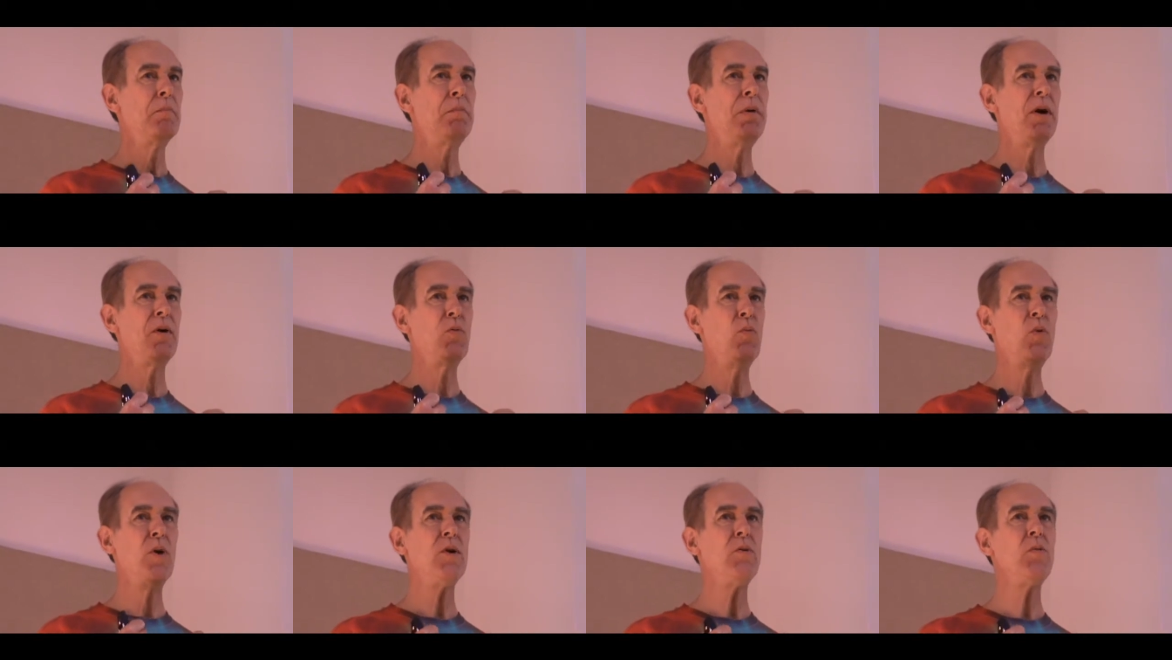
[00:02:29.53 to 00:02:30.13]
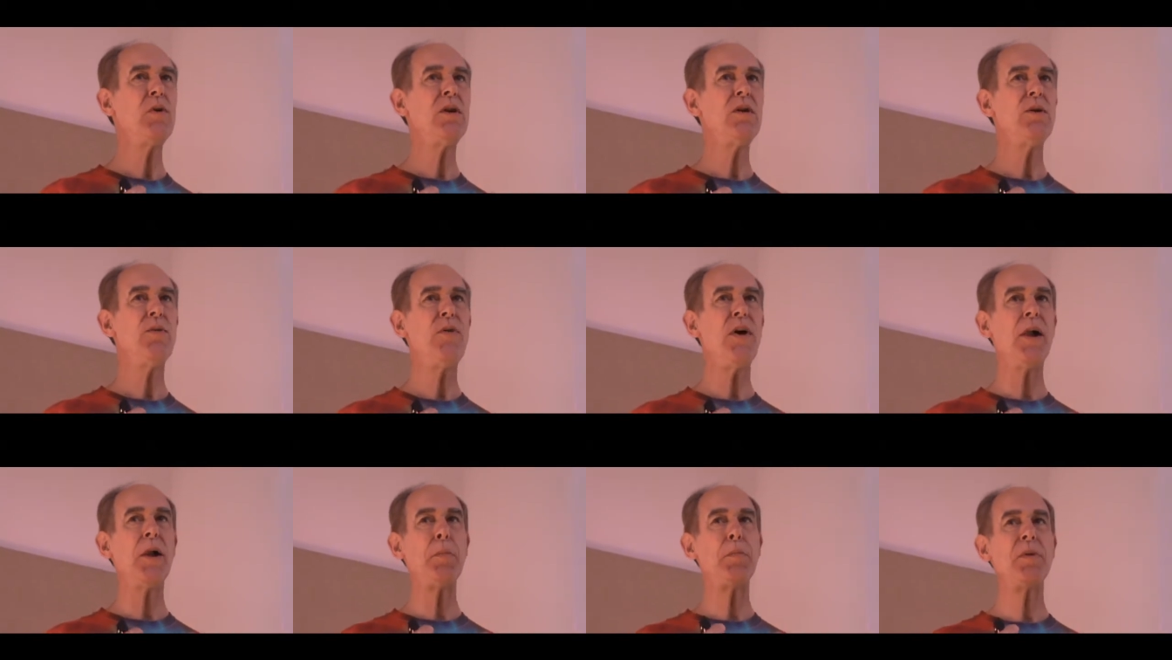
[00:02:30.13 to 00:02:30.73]
But when we
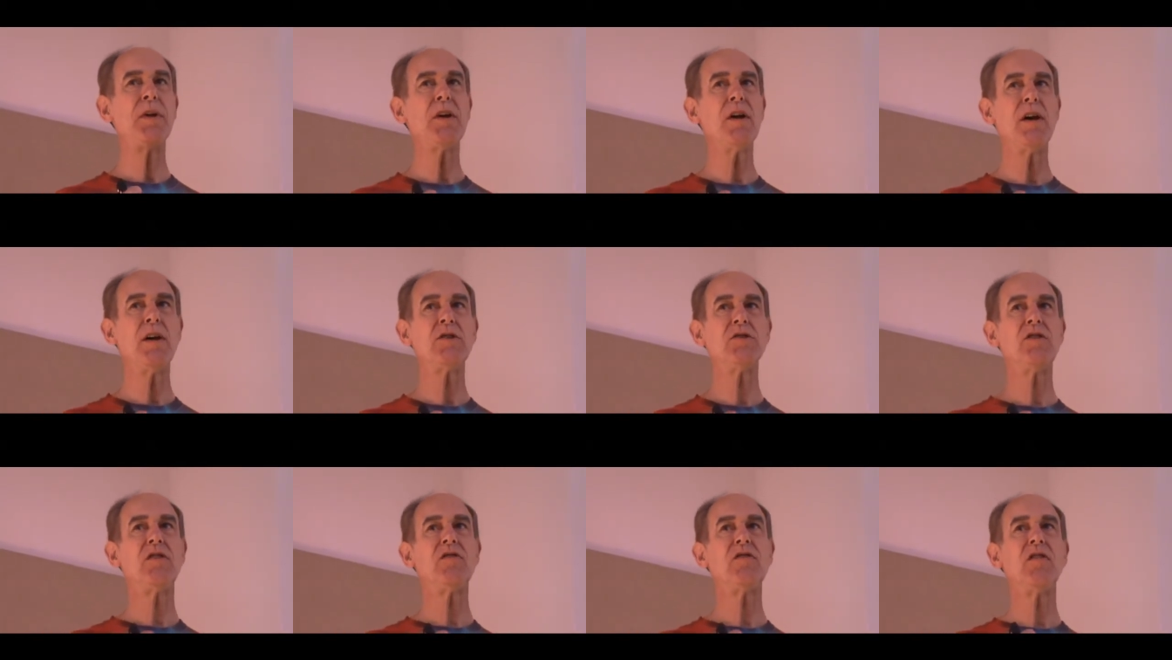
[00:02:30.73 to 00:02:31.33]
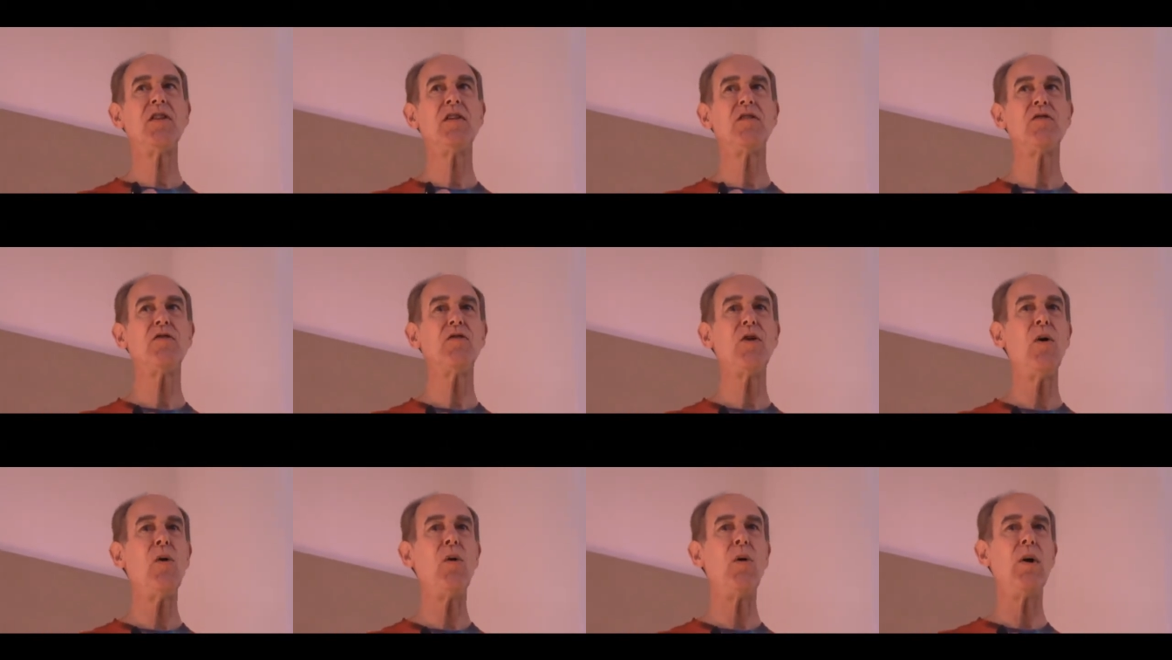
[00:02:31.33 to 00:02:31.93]
develop the consciousness
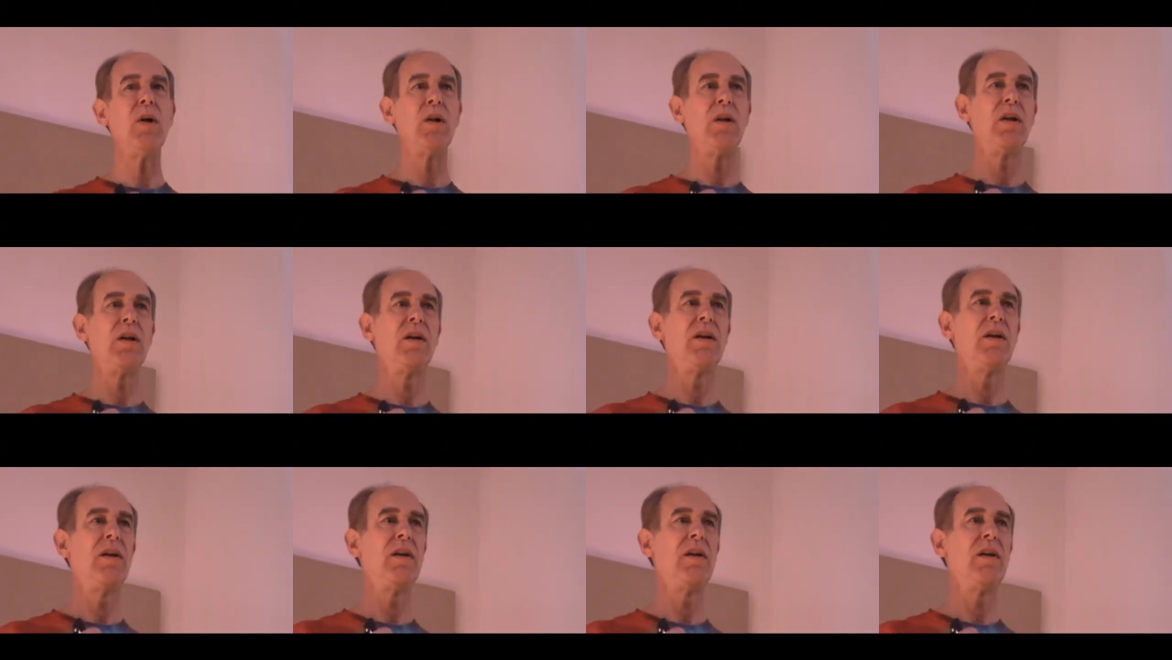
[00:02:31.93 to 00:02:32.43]
soul,